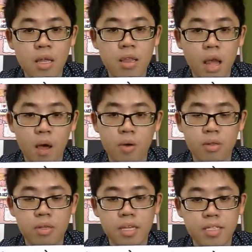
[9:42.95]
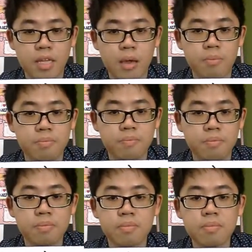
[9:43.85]
Now the next step.
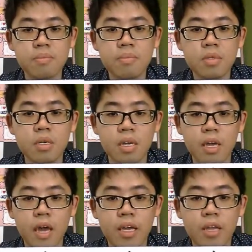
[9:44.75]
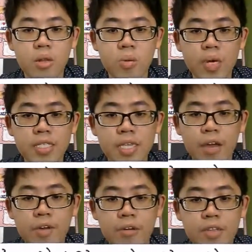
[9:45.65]
Okay, I can always
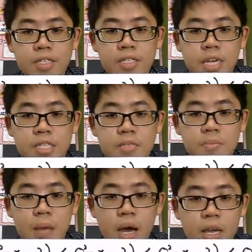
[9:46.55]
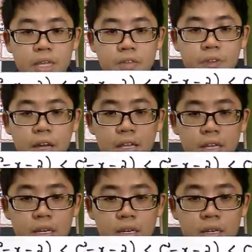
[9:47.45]
get rid of the 6 by
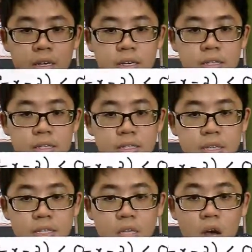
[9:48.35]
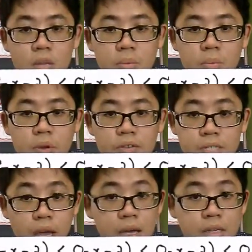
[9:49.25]
dividing the 6 on both
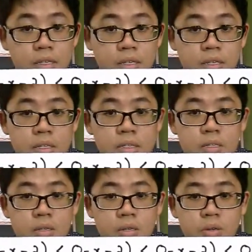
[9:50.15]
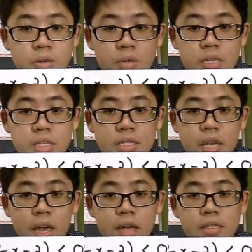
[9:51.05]
sides. So you notice
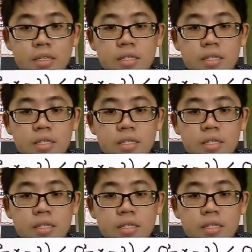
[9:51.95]
that